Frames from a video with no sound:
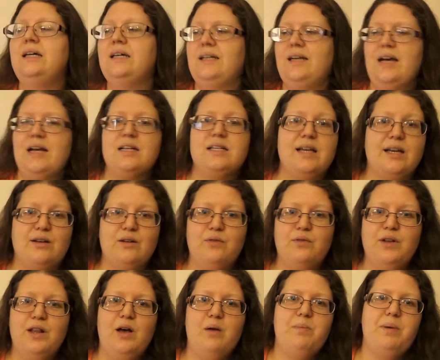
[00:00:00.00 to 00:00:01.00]
Yes, I could
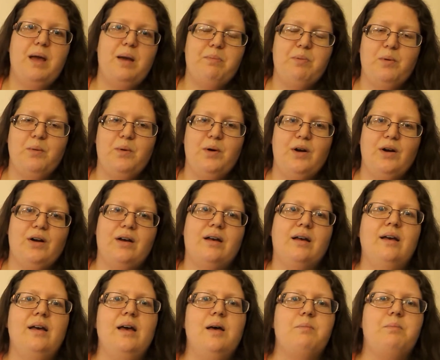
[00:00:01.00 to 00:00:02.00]
fill out paperwork,
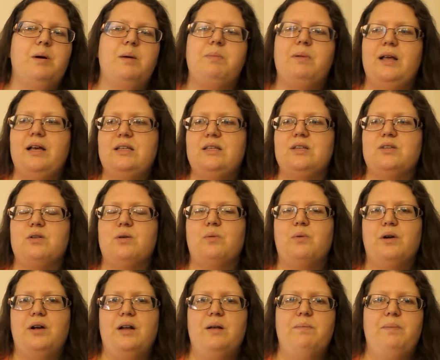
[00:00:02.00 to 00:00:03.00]
but places are
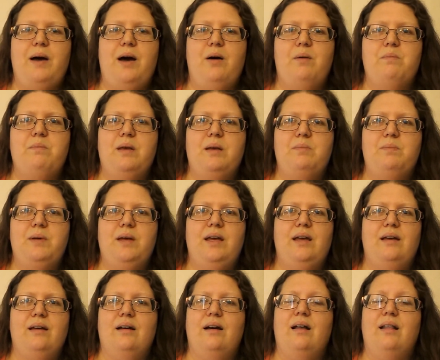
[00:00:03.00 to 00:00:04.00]
worried about me
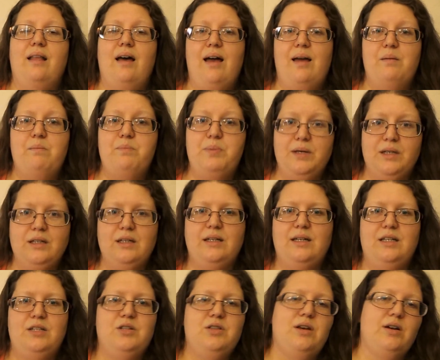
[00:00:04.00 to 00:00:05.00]
being a
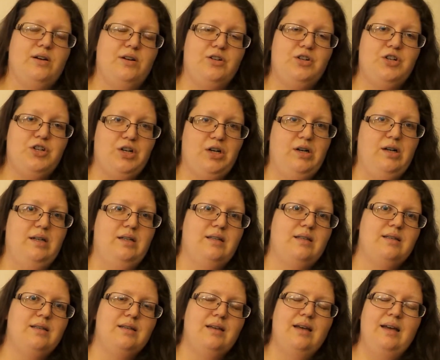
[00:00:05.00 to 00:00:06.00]
liability to their
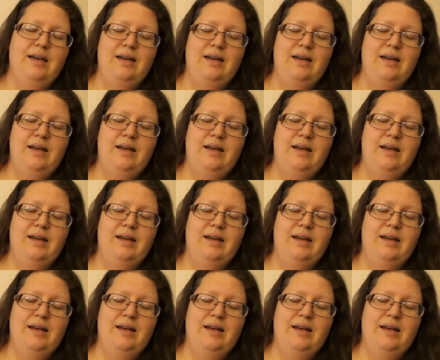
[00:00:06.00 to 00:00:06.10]
insurance,